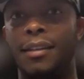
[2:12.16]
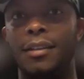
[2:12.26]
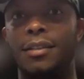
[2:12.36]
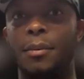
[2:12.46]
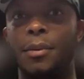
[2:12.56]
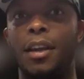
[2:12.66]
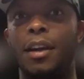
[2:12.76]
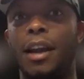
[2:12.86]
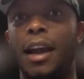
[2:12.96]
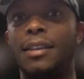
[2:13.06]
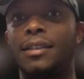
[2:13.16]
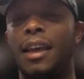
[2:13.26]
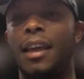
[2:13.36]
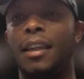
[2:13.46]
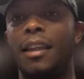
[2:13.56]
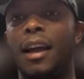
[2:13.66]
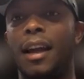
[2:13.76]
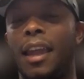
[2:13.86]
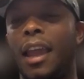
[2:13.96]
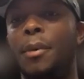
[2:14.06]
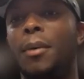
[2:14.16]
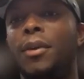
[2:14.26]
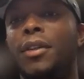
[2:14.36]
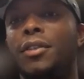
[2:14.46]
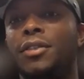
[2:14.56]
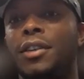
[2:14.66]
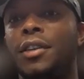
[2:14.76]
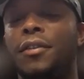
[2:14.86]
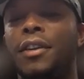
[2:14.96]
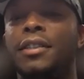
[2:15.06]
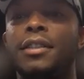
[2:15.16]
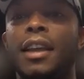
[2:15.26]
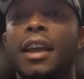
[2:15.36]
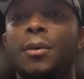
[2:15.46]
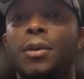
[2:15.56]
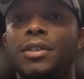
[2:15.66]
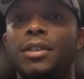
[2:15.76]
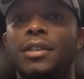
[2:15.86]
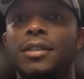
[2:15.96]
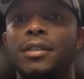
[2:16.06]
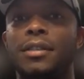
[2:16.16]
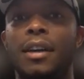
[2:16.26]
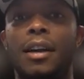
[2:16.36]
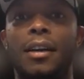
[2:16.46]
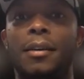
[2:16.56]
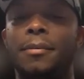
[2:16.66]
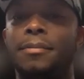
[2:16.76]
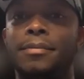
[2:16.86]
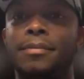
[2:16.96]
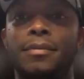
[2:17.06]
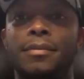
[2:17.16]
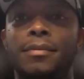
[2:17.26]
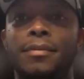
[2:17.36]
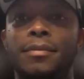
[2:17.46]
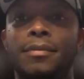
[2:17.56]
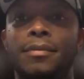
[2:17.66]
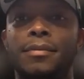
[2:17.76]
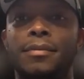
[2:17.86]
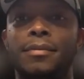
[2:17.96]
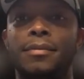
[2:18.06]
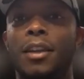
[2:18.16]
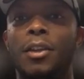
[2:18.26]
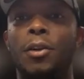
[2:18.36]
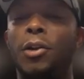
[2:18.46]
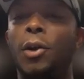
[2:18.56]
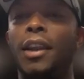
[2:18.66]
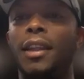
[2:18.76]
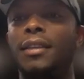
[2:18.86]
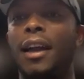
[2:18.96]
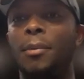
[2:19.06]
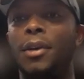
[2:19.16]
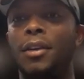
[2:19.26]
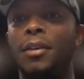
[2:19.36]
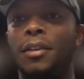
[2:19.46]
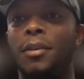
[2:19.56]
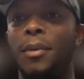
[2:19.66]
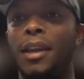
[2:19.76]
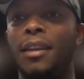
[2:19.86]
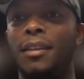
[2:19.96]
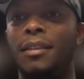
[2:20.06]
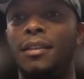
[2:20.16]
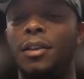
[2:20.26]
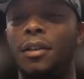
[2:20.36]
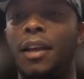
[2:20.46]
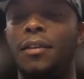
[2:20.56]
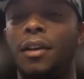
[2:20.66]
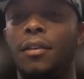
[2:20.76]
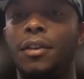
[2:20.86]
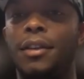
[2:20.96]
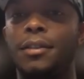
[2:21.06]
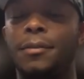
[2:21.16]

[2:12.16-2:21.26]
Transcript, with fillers: some of the young guys that I came up with are still friends today, which is um, you know, you don't know it at the time, but you're you're making you know lifelong friends.